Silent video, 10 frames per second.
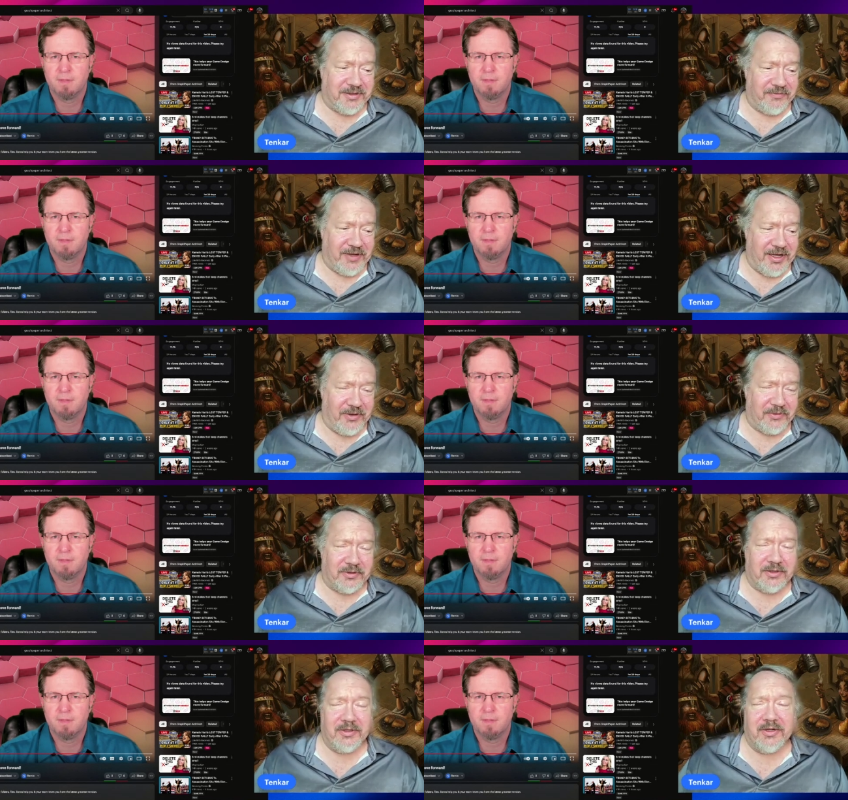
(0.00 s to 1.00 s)
Speaker 1: stuff out
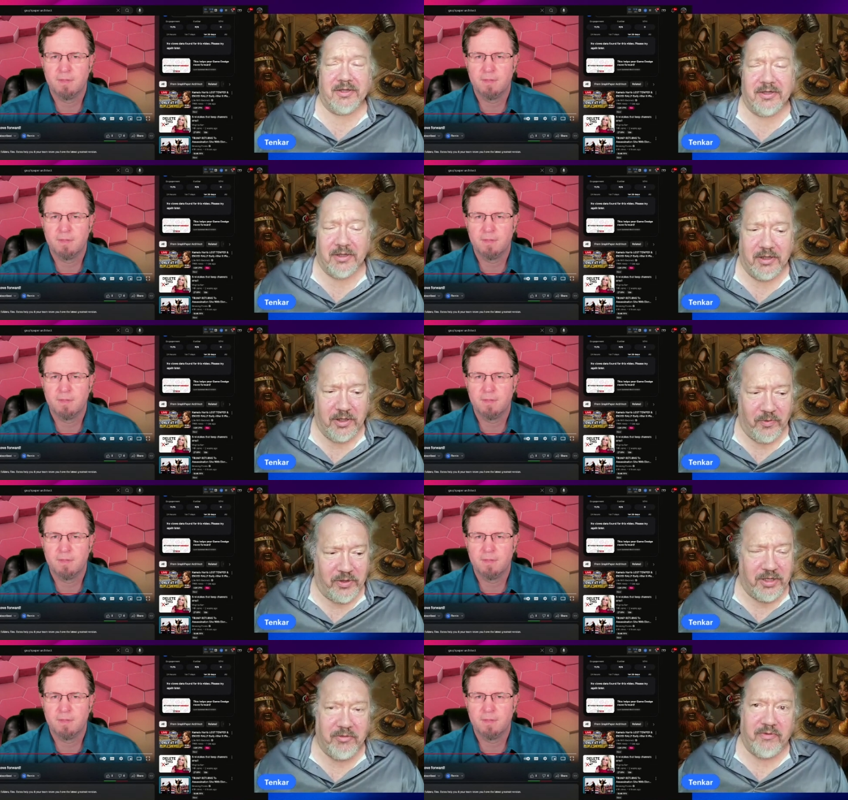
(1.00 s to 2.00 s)
when
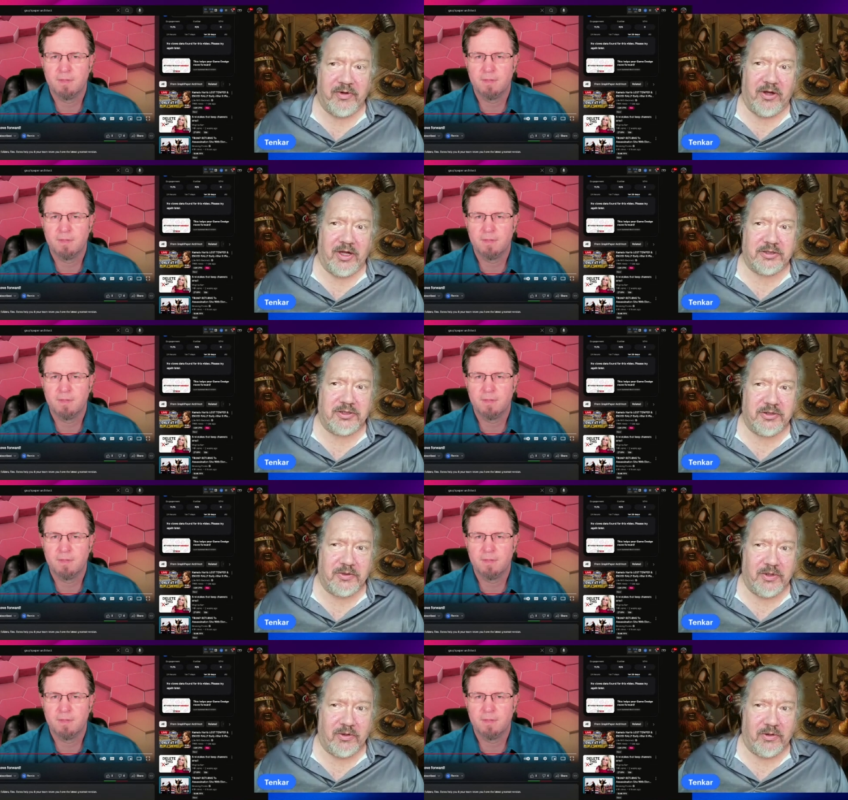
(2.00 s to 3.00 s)
you move it on to
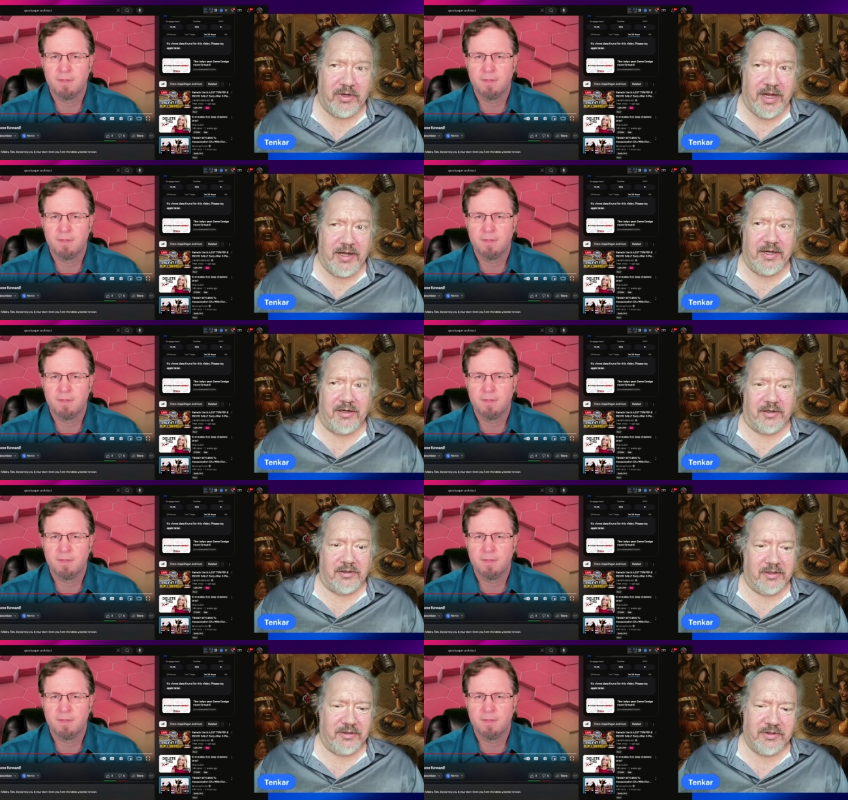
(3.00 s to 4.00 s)
your editor.
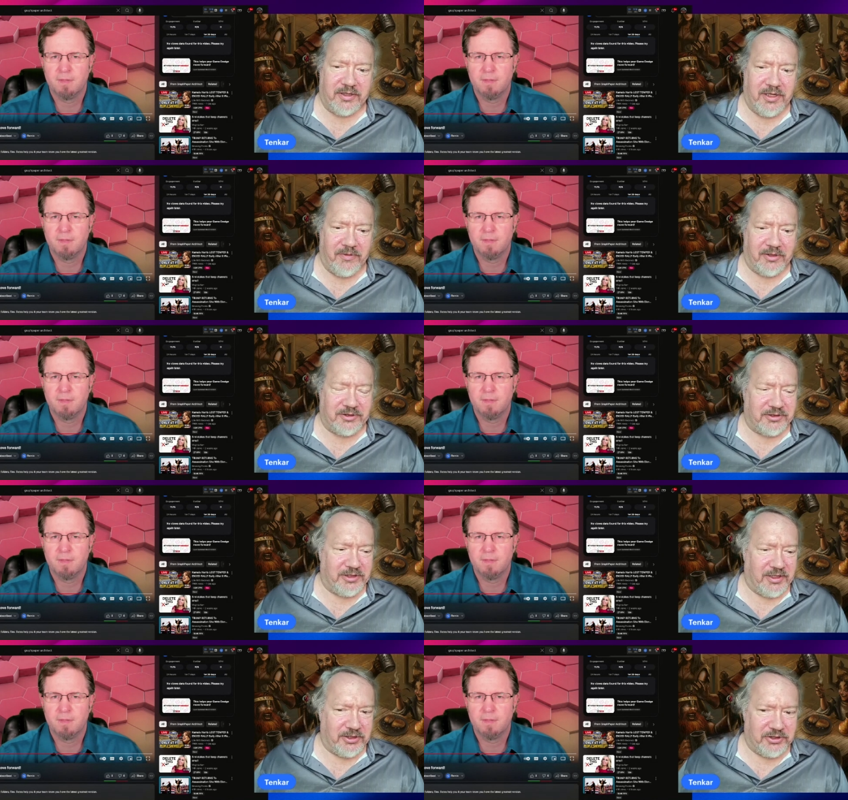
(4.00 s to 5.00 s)
I don't think he wants to see
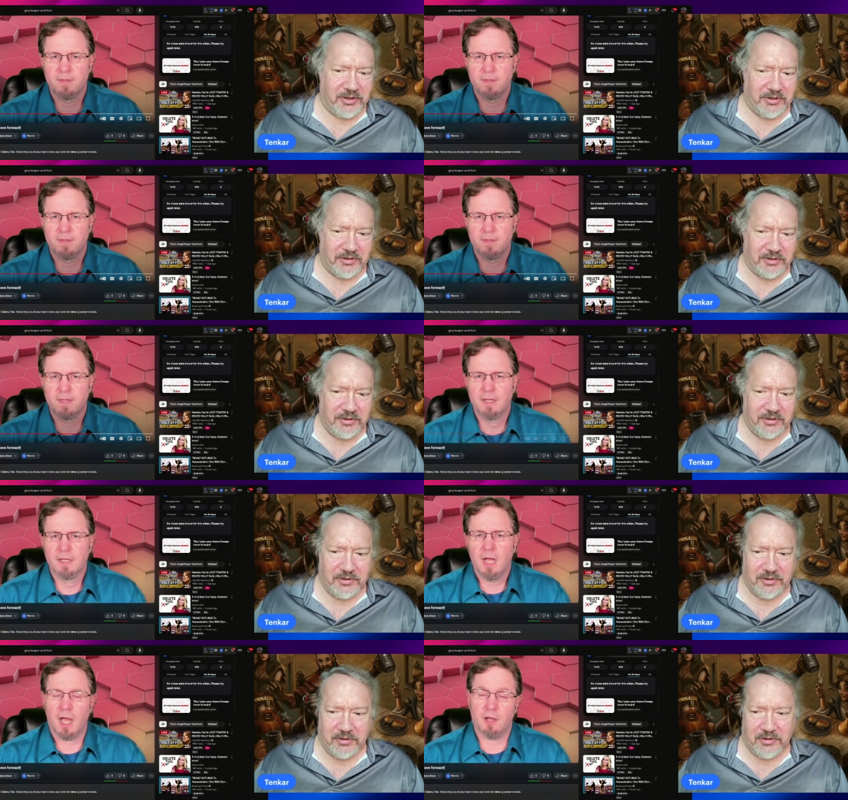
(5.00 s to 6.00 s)
that shit.
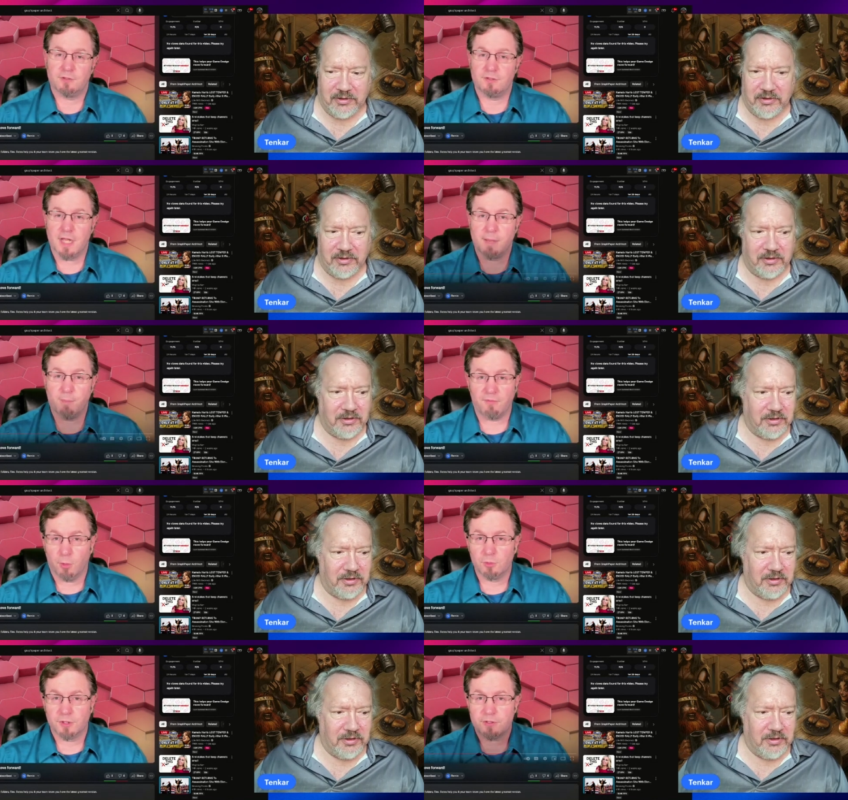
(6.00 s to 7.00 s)
Speaker 2: I also date my
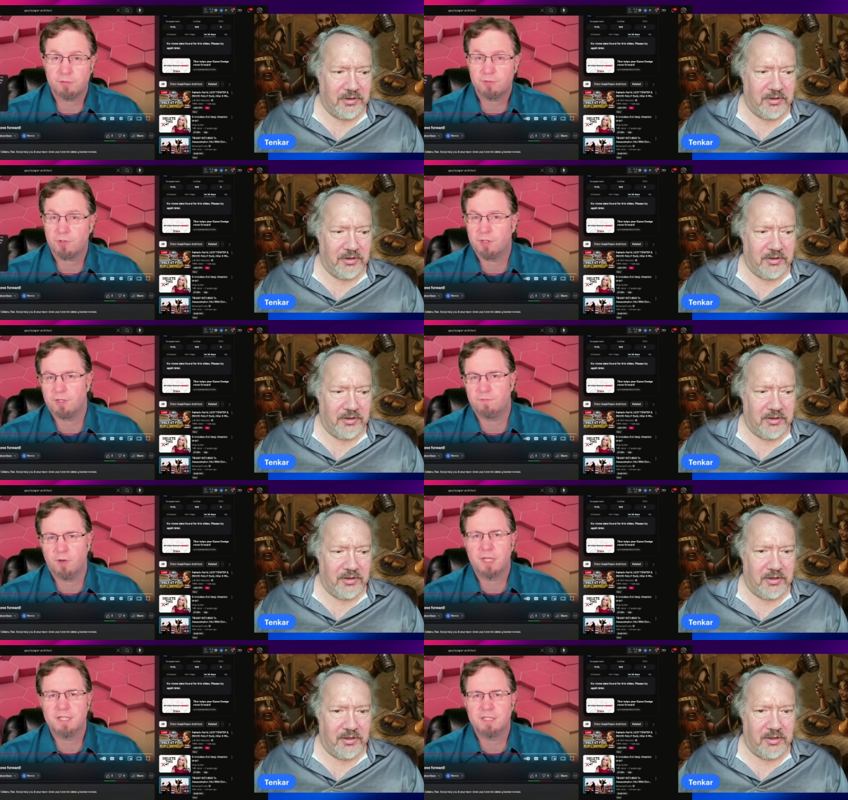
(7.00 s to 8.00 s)
folders so that it's
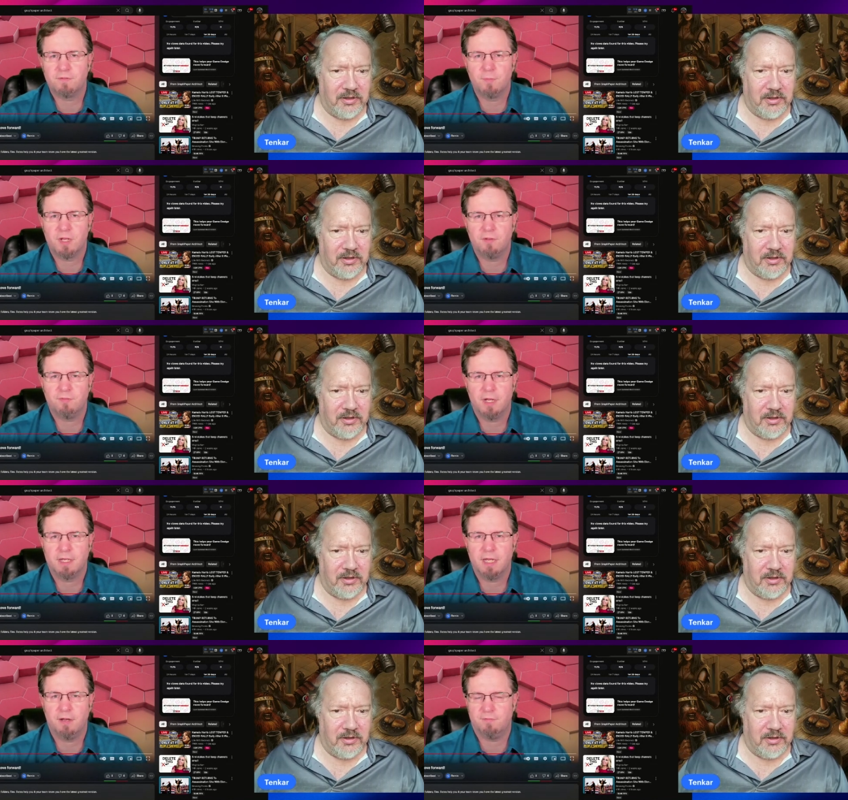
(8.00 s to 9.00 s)
very easy for me to find
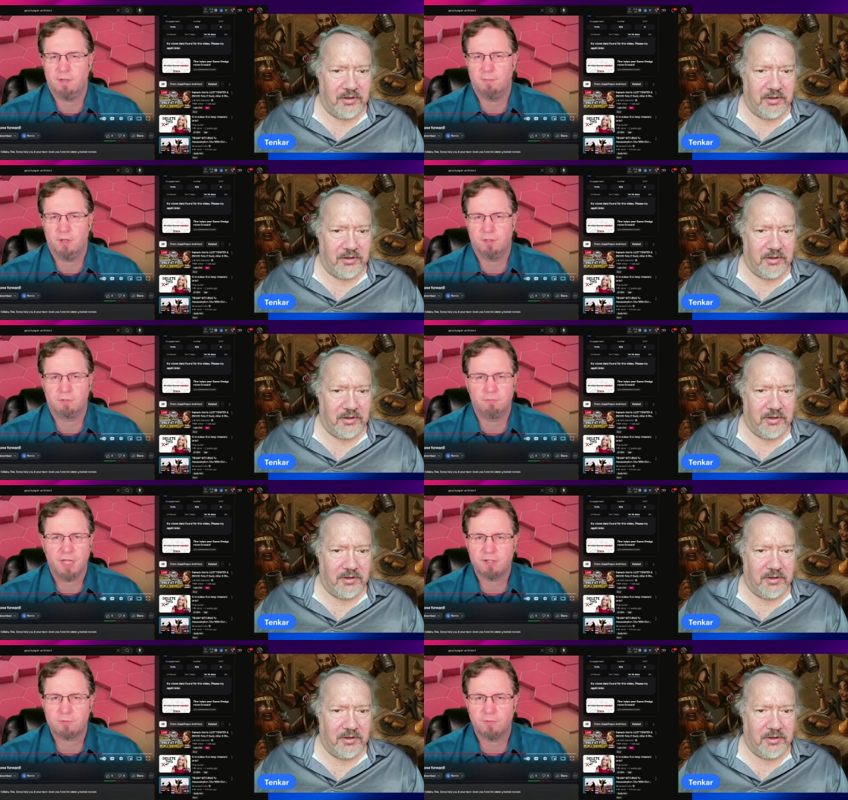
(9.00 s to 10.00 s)
out if I'm on the
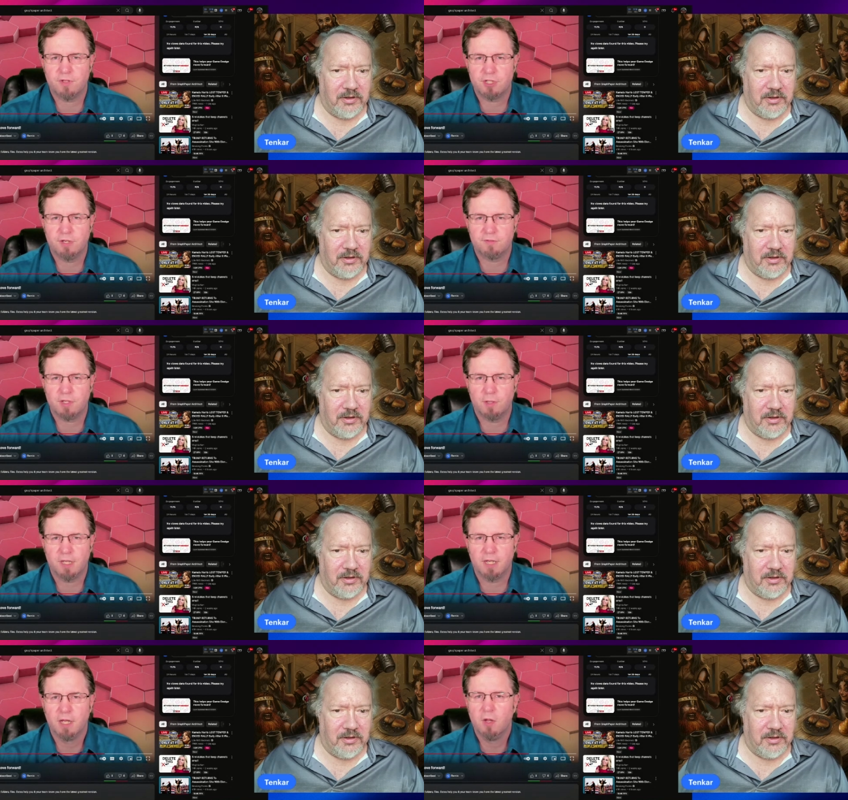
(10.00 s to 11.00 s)
latest revision of
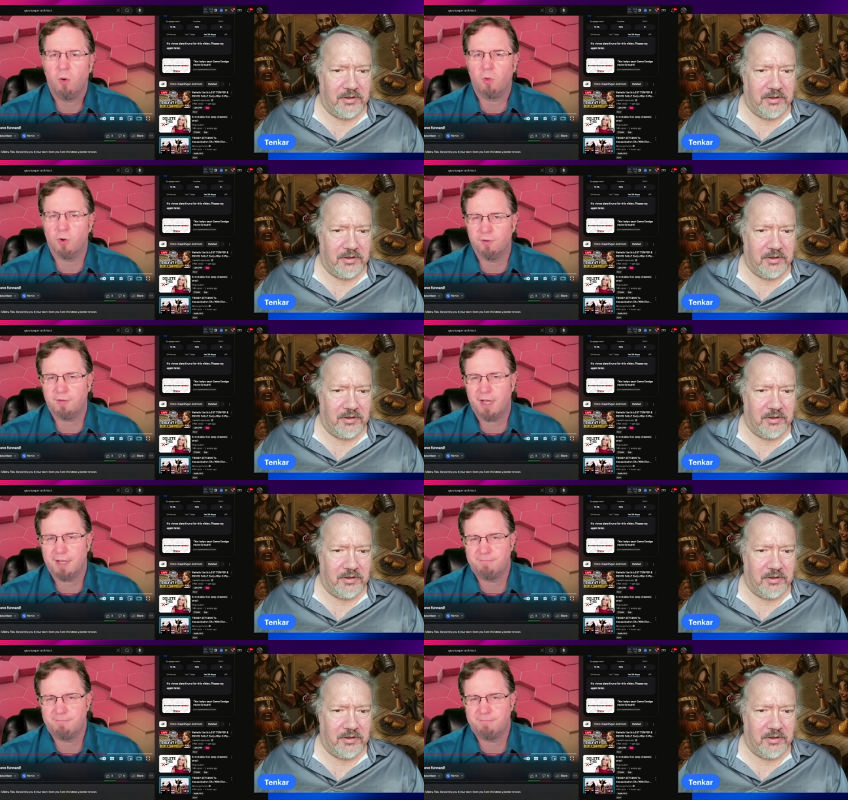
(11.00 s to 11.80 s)
something or if I